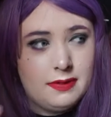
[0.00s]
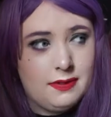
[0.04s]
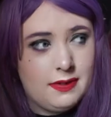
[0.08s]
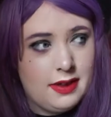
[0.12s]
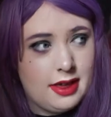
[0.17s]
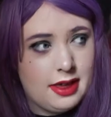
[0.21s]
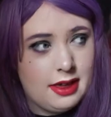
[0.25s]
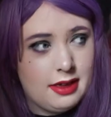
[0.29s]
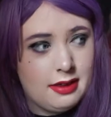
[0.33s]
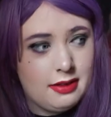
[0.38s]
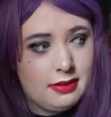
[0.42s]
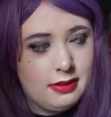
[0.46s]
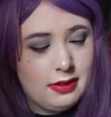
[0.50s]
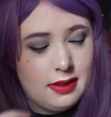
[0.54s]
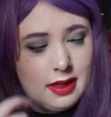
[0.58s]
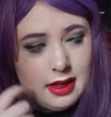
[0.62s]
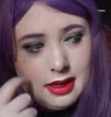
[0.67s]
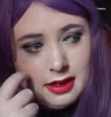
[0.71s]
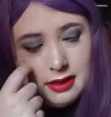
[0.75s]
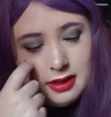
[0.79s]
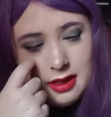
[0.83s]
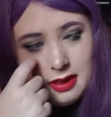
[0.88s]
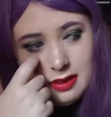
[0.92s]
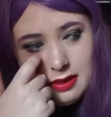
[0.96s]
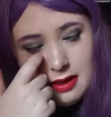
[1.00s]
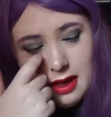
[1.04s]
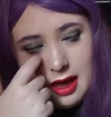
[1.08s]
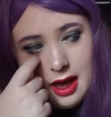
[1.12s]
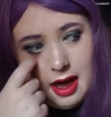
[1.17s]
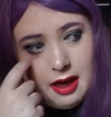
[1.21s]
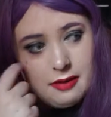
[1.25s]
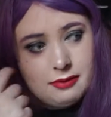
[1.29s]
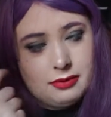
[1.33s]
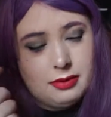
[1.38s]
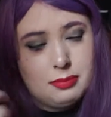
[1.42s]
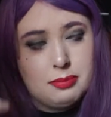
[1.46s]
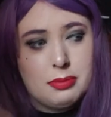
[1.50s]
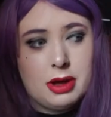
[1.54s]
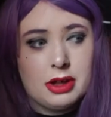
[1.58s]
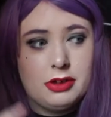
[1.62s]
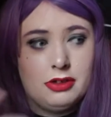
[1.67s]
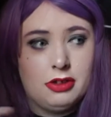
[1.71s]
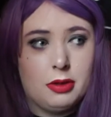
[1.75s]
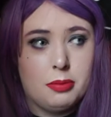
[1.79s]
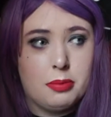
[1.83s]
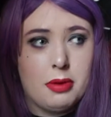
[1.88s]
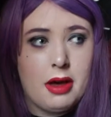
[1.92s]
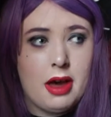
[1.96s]
things like that have
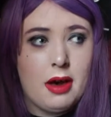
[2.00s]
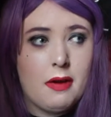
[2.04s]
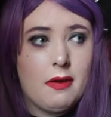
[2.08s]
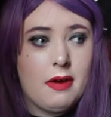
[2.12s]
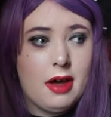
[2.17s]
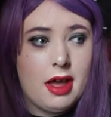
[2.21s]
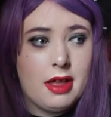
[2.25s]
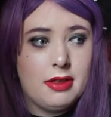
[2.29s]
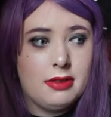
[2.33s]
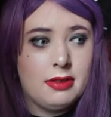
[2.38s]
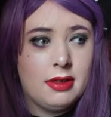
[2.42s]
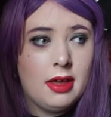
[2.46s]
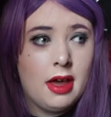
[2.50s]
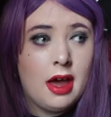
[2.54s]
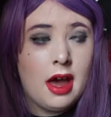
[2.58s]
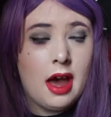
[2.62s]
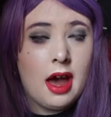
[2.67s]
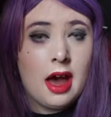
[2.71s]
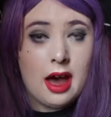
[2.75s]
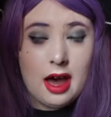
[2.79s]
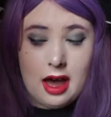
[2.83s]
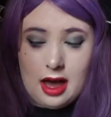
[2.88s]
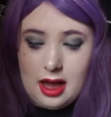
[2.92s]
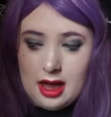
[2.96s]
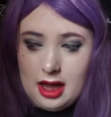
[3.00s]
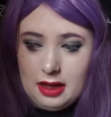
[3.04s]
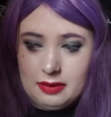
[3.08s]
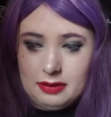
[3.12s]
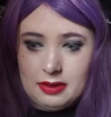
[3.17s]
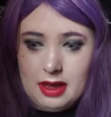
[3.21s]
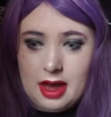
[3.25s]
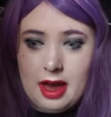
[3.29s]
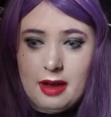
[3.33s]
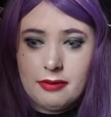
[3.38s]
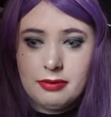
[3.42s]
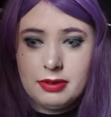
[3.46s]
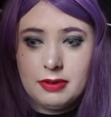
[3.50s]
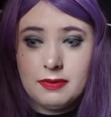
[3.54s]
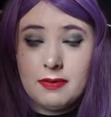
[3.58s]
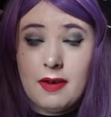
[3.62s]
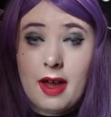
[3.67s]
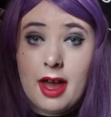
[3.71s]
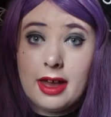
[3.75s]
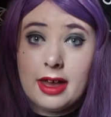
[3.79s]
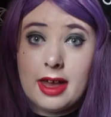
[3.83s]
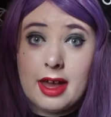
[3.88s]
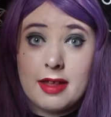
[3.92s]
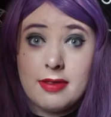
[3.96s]
magical powers, and they have to
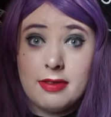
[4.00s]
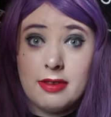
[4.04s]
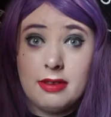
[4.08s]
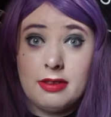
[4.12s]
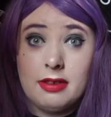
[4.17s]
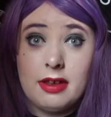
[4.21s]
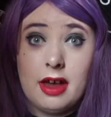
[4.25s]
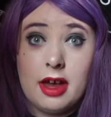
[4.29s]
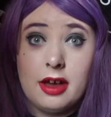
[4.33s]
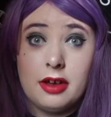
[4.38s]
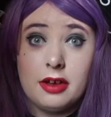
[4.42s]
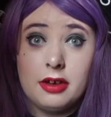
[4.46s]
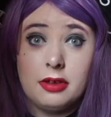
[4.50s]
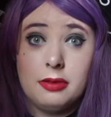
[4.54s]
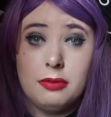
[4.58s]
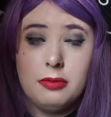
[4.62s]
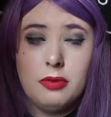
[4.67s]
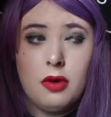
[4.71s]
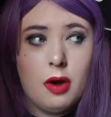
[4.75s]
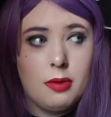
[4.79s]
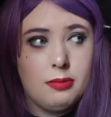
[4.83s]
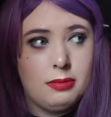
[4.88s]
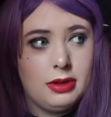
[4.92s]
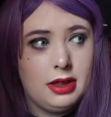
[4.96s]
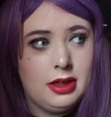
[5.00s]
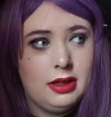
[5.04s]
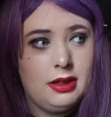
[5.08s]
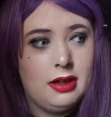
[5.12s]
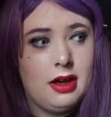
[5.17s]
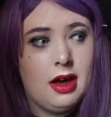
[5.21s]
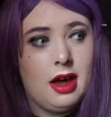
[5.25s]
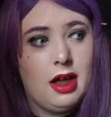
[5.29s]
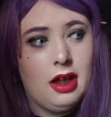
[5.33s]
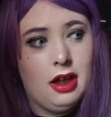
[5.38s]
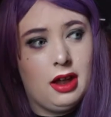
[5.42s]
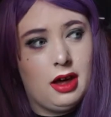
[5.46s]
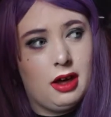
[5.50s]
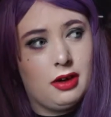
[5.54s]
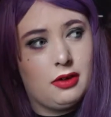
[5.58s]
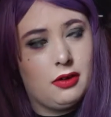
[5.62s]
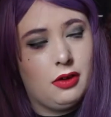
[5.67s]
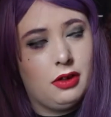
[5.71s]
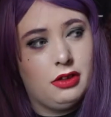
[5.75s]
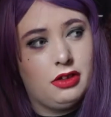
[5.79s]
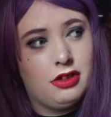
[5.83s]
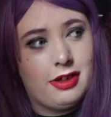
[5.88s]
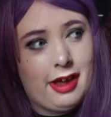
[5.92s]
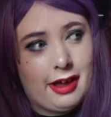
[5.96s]
fight against this guy normally a lot
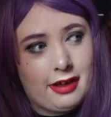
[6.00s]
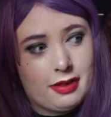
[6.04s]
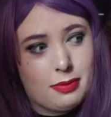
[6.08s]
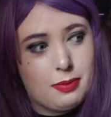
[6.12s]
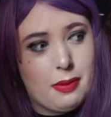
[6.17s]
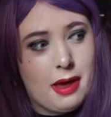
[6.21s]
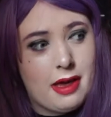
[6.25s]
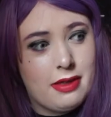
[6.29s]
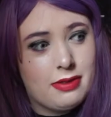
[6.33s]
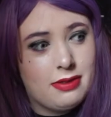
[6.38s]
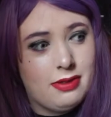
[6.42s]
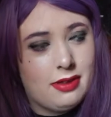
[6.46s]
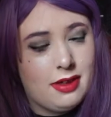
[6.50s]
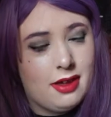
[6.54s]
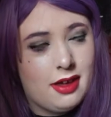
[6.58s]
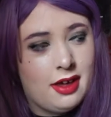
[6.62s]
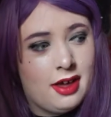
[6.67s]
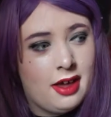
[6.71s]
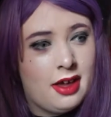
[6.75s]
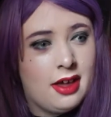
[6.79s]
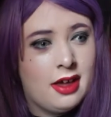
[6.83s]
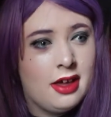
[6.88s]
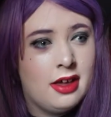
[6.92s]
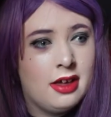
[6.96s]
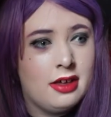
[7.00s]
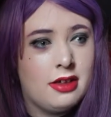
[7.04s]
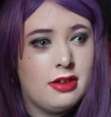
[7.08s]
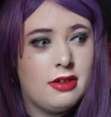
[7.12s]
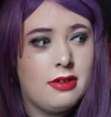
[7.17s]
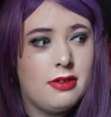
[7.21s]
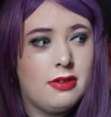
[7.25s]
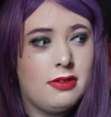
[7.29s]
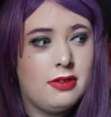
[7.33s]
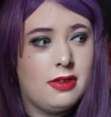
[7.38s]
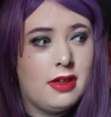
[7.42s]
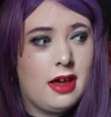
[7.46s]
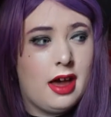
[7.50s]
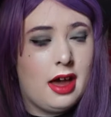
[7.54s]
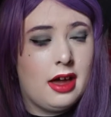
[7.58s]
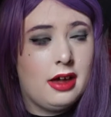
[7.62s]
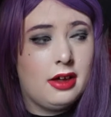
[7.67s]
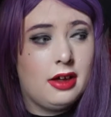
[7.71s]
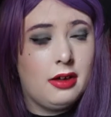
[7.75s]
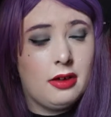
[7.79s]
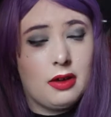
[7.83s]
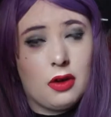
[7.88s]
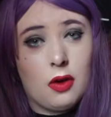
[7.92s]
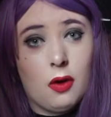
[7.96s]
called Jack Spicer,
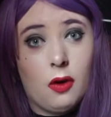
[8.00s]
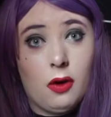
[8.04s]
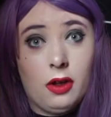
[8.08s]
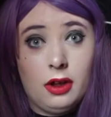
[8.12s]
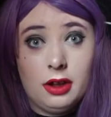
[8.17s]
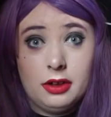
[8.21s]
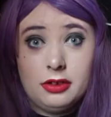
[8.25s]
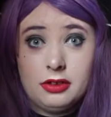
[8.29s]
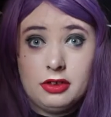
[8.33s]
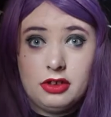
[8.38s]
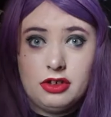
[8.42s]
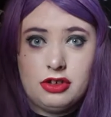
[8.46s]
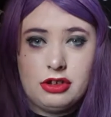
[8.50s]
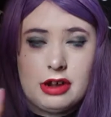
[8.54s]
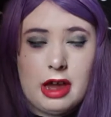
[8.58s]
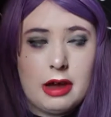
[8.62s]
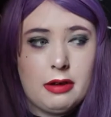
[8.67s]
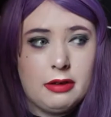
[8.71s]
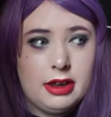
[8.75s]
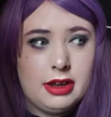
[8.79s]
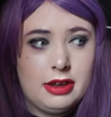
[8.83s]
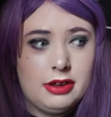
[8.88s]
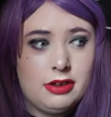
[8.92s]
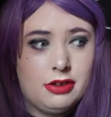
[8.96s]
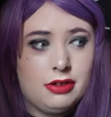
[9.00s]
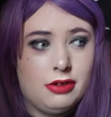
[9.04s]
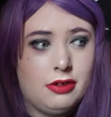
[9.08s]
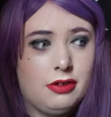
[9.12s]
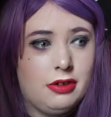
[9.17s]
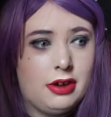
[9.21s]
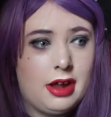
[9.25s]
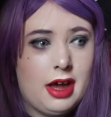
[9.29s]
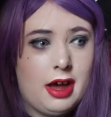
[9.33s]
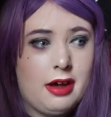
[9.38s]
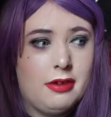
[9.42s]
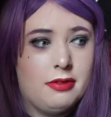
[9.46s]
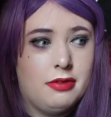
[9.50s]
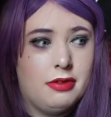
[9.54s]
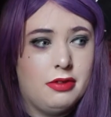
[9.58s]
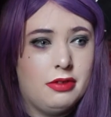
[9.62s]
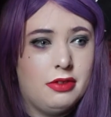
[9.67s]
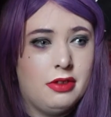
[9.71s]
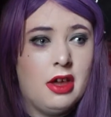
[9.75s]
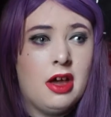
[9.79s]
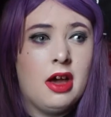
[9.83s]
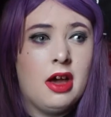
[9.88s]
called Shaolin Showdowns,